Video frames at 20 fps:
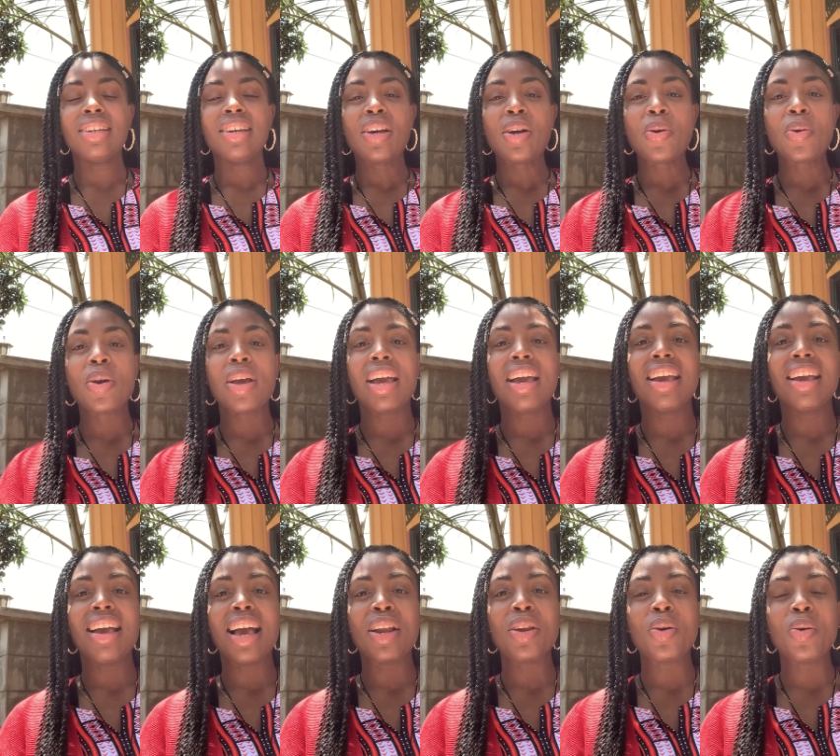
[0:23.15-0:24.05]

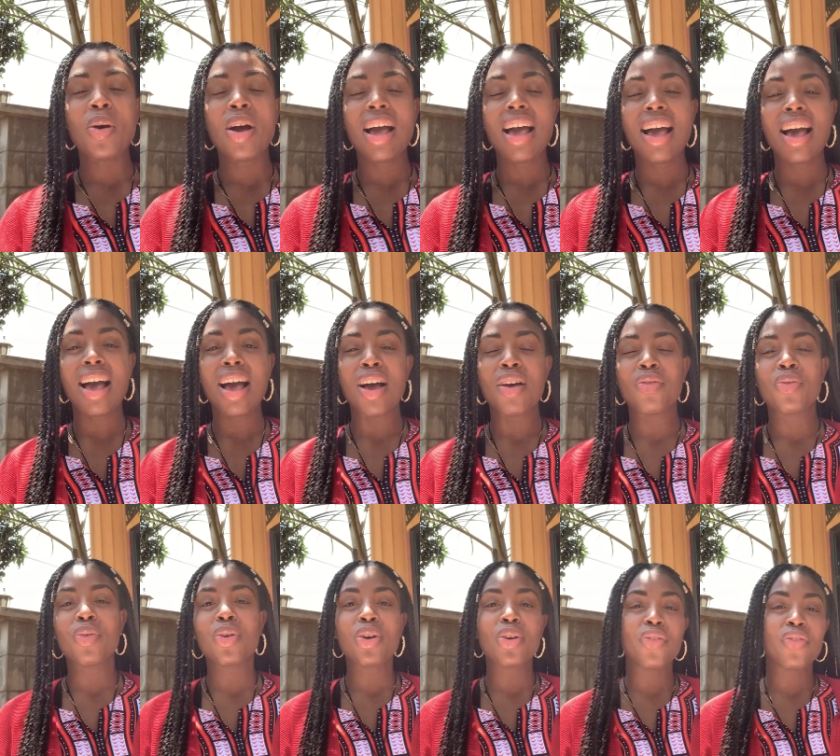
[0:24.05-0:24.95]
Okay? I know I have
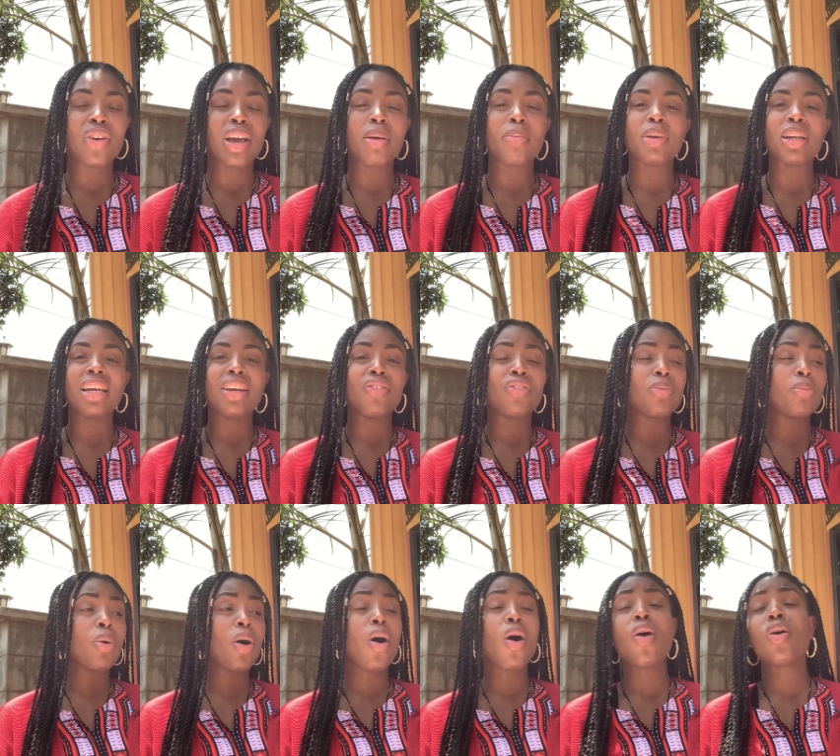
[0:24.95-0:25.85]
Royal Family from
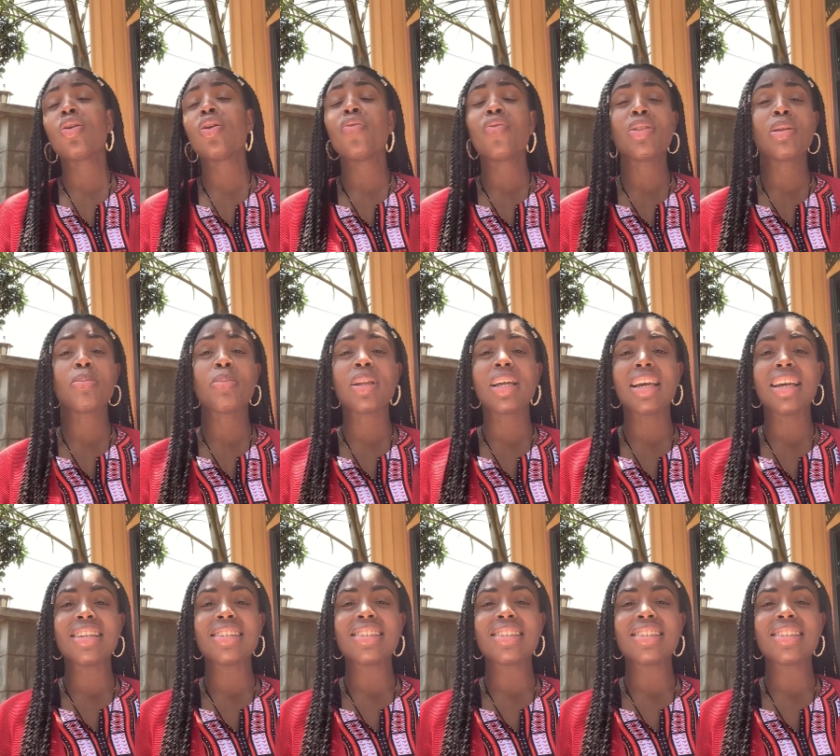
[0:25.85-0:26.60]
all over the place.